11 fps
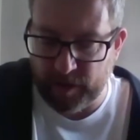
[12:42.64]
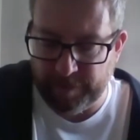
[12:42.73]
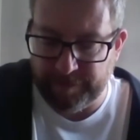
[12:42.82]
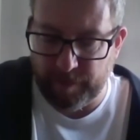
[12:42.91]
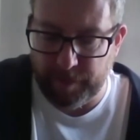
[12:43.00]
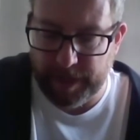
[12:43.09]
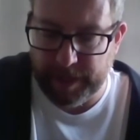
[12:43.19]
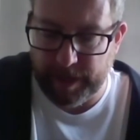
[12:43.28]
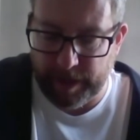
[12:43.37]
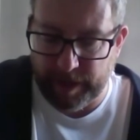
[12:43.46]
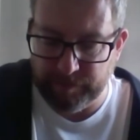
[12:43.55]
one from me.
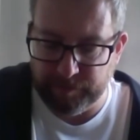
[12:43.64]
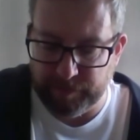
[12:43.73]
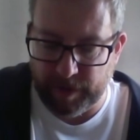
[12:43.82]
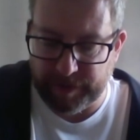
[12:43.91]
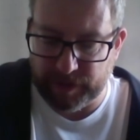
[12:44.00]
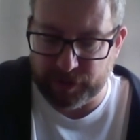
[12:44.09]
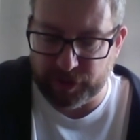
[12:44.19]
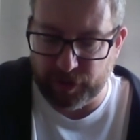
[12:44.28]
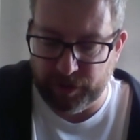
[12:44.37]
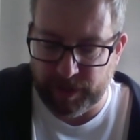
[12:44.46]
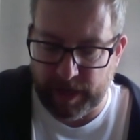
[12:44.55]
I think it's
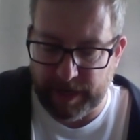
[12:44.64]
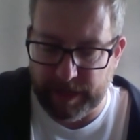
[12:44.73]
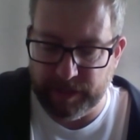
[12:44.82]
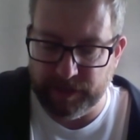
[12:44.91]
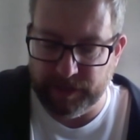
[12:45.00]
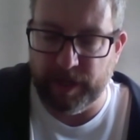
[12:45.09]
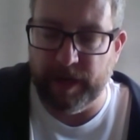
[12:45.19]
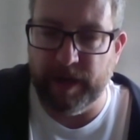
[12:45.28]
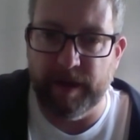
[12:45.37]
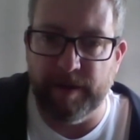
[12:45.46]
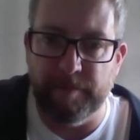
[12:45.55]
Sunday is
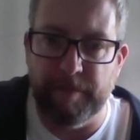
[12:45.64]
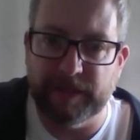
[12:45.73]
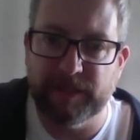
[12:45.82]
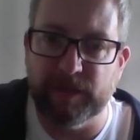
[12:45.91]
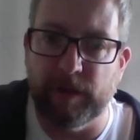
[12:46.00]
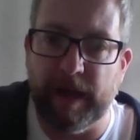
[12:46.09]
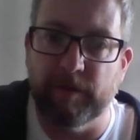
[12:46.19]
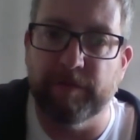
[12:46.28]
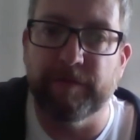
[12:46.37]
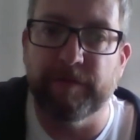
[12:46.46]
Mental Health